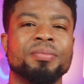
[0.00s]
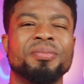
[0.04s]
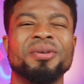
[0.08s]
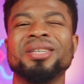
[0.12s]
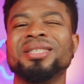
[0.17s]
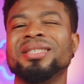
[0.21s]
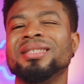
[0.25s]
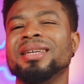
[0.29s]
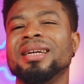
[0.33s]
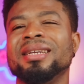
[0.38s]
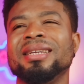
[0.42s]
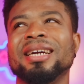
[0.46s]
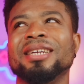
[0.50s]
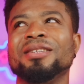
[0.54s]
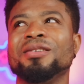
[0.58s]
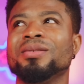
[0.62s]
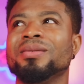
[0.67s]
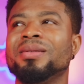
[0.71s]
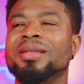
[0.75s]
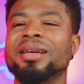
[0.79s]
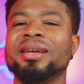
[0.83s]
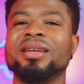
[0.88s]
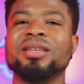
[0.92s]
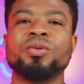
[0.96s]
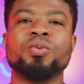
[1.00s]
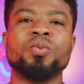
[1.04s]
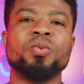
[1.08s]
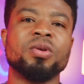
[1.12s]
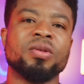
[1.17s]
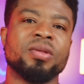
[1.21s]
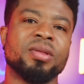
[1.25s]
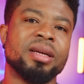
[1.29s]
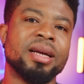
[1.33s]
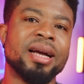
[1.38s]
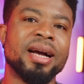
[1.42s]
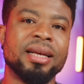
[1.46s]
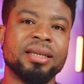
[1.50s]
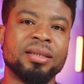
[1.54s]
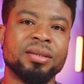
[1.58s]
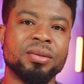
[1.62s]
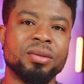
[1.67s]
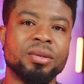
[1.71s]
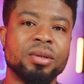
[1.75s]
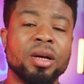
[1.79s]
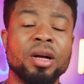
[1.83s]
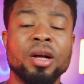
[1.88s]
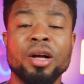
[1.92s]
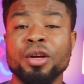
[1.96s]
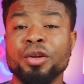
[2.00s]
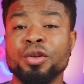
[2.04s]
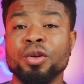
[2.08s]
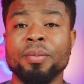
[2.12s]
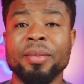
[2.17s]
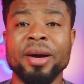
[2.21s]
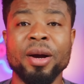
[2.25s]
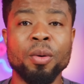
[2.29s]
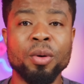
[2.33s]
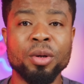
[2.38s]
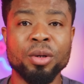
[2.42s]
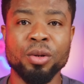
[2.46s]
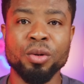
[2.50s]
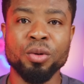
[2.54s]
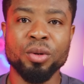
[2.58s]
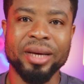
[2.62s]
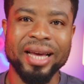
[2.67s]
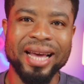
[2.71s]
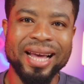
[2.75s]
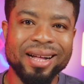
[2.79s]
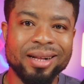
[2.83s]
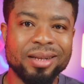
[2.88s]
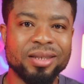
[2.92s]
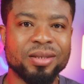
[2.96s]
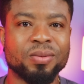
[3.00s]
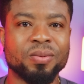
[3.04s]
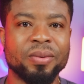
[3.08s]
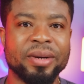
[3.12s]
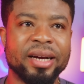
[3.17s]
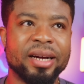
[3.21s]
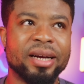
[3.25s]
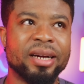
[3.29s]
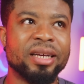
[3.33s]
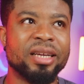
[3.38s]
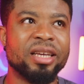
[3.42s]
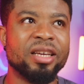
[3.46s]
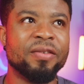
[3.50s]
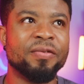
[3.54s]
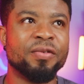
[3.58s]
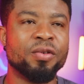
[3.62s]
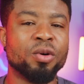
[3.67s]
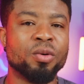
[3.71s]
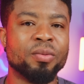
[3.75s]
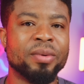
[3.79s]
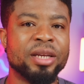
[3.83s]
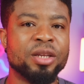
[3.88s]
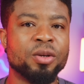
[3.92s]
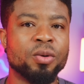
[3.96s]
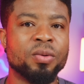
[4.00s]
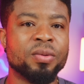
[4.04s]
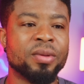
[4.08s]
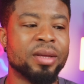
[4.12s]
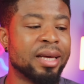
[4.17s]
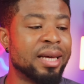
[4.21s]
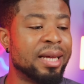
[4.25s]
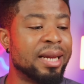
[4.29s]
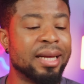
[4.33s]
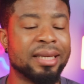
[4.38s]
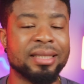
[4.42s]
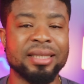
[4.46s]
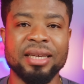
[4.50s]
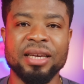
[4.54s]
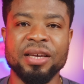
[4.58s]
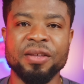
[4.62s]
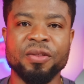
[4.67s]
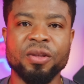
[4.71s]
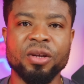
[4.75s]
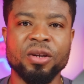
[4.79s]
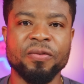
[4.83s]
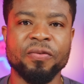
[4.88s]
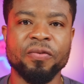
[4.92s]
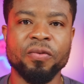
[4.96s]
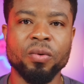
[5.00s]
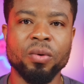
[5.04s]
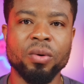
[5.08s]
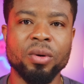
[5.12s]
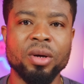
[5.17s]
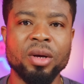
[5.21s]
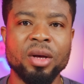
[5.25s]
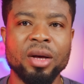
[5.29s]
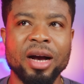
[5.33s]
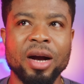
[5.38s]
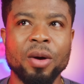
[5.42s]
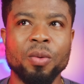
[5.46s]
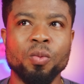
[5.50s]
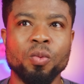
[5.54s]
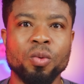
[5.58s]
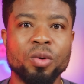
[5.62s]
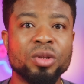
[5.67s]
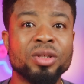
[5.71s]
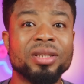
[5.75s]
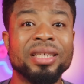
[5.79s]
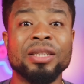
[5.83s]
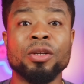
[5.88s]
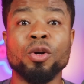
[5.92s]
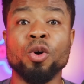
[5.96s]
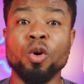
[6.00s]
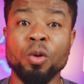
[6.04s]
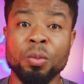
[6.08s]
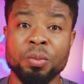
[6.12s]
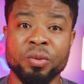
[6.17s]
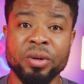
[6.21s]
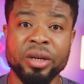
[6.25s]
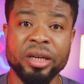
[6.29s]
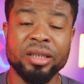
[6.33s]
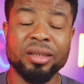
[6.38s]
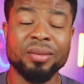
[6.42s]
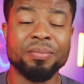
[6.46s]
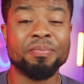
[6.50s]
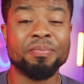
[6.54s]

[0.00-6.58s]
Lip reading: Personally, I don't think it's worth the hassle. You might want to look elsewhere if you already own the Galaxy A34 and want an upgrade.